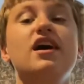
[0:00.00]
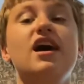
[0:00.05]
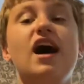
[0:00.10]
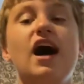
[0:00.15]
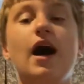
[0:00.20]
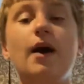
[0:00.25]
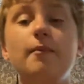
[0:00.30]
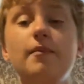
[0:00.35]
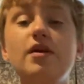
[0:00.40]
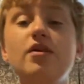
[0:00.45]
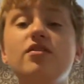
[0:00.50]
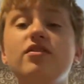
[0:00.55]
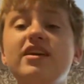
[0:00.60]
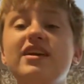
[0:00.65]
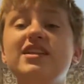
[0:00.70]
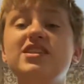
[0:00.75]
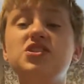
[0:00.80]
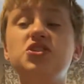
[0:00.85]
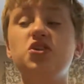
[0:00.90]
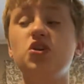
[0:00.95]

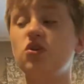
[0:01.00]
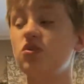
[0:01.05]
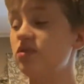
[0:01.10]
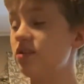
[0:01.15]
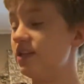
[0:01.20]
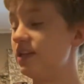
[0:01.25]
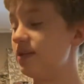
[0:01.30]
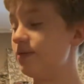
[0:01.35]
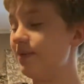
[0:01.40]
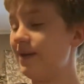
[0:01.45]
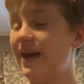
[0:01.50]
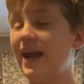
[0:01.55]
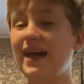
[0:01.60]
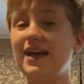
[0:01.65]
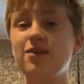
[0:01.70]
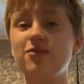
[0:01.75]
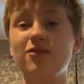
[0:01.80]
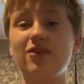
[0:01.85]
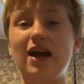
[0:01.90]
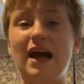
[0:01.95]
Americans totally... When
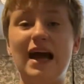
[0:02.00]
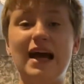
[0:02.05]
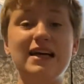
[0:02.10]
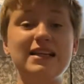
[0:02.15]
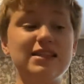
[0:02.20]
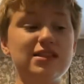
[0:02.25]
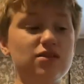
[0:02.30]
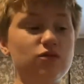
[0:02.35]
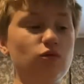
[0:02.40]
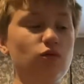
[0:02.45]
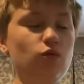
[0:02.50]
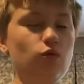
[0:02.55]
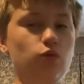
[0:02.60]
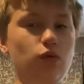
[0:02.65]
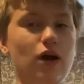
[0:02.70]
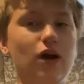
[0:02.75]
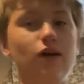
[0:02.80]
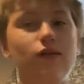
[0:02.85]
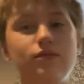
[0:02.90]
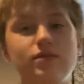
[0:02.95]
I asked
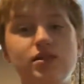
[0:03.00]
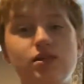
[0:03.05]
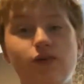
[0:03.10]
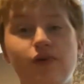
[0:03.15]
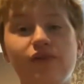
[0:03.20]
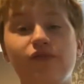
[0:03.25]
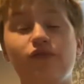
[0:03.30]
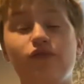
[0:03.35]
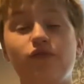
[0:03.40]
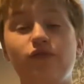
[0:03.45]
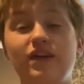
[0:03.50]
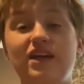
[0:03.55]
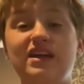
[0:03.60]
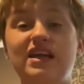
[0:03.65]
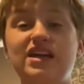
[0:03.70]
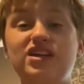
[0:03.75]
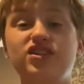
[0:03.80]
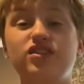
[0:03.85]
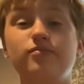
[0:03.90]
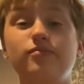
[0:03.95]
where I was going for a
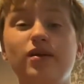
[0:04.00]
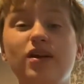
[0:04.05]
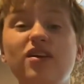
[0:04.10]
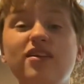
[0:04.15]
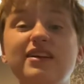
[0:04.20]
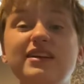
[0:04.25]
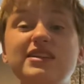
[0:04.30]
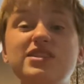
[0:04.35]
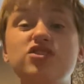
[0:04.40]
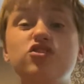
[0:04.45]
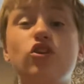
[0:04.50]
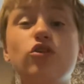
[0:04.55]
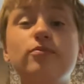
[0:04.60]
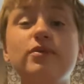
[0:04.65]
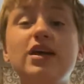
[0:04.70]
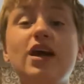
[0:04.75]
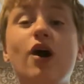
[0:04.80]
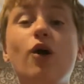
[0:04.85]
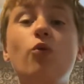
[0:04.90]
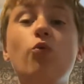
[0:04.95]
vacation, Americans told
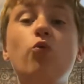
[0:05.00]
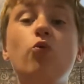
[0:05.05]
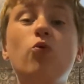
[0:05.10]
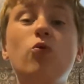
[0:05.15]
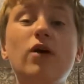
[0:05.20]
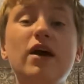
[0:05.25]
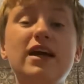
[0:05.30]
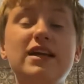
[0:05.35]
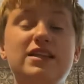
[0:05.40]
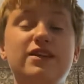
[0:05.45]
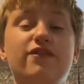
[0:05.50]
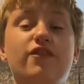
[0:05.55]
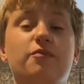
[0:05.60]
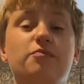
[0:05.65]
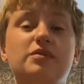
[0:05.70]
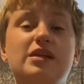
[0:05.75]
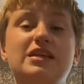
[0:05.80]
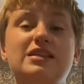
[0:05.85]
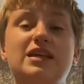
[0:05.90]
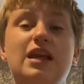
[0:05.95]
me a way different
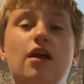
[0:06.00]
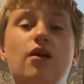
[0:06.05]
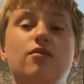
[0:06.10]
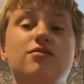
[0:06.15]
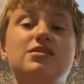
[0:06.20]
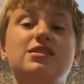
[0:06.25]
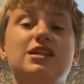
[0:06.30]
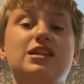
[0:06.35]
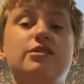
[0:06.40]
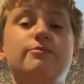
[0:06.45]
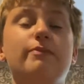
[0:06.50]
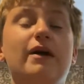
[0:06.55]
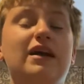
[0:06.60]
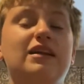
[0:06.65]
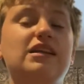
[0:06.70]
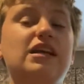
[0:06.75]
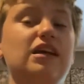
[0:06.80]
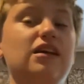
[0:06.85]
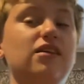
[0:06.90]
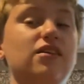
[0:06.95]
place than I was
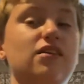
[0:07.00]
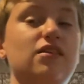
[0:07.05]
expecting.